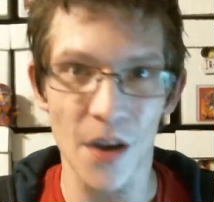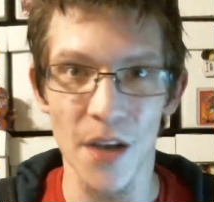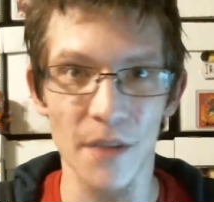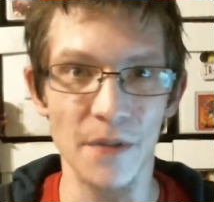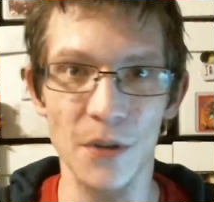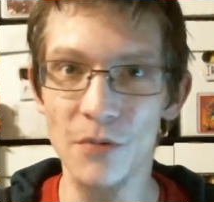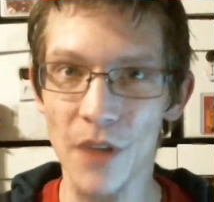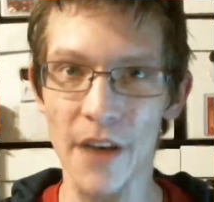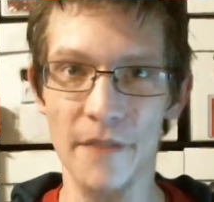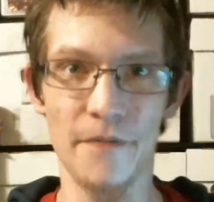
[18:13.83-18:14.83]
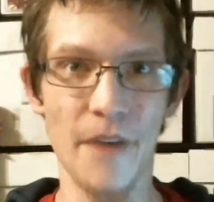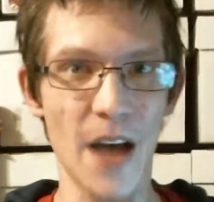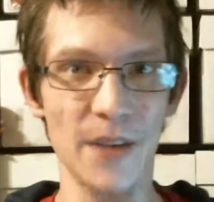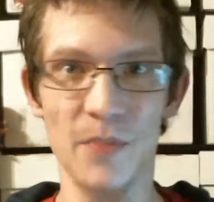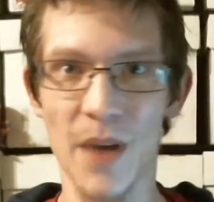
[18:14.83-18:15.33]
if you like
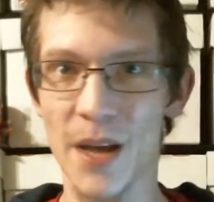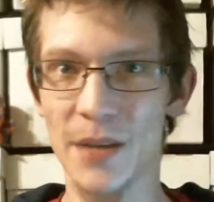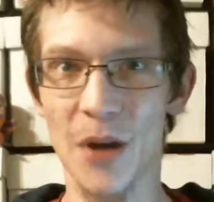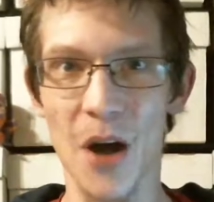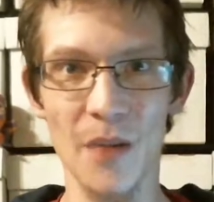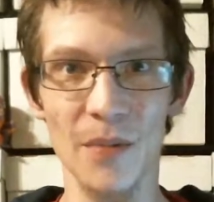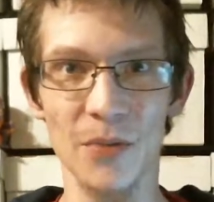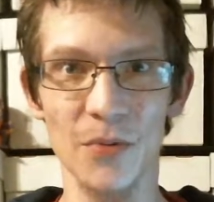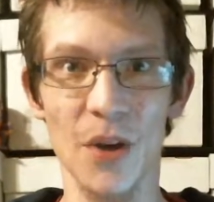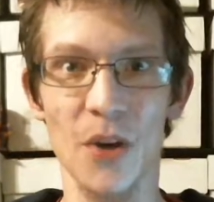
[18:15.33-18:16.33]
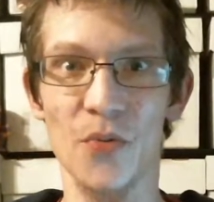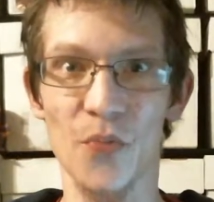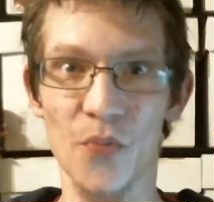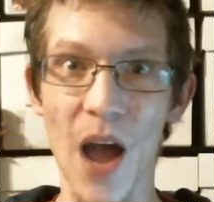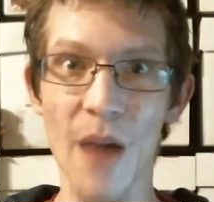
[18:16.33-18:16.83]
fast-paced comics with a
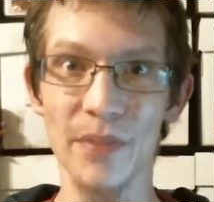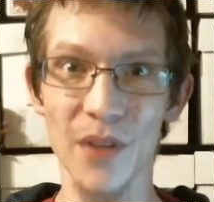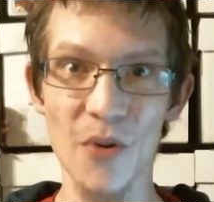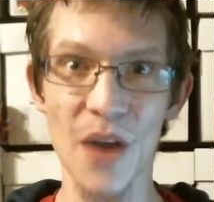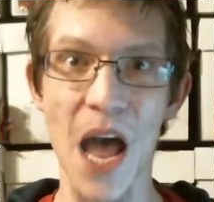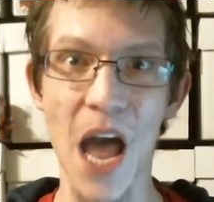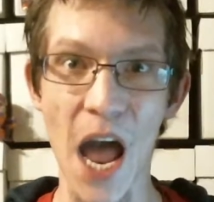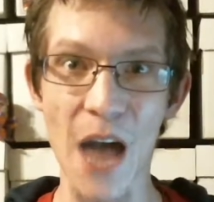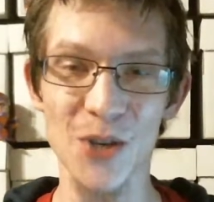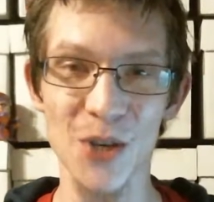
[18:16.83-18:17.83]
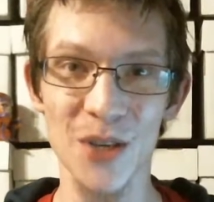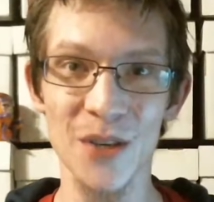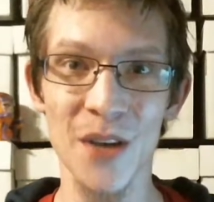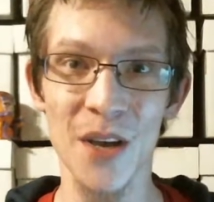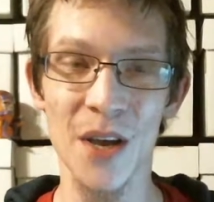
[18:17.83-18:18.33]
crap load of action